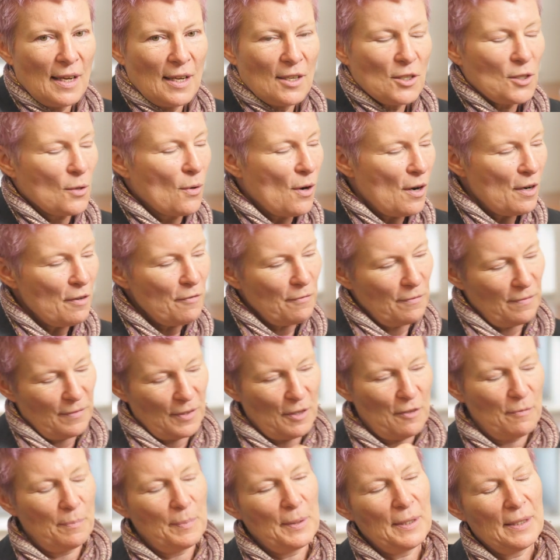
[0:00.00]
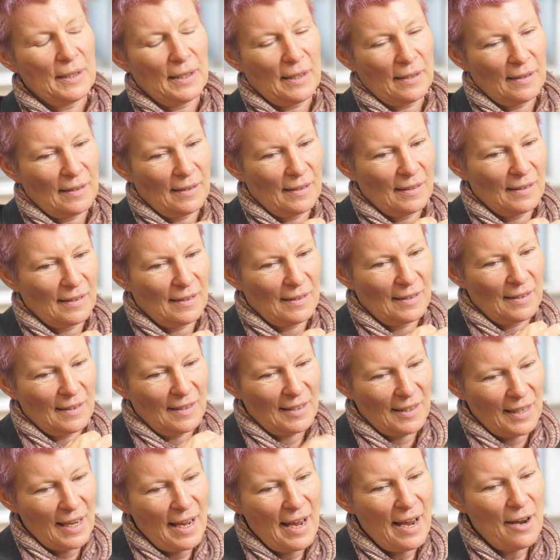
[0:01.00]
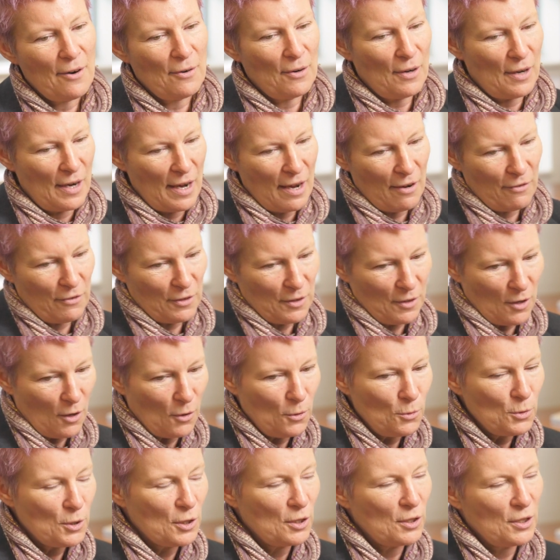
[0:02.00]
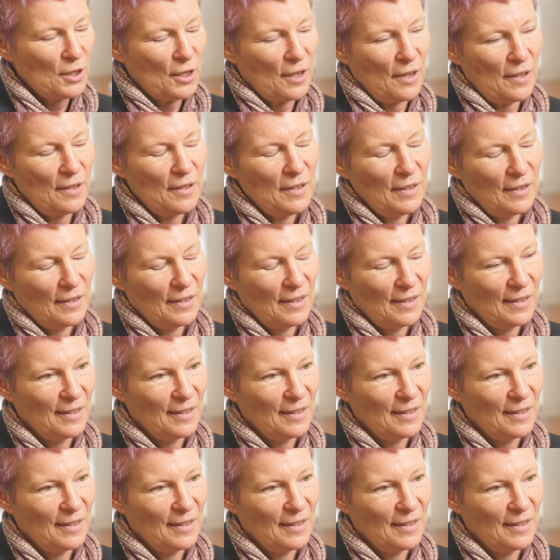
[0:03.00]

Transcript: So I've been a carer. I have an older son,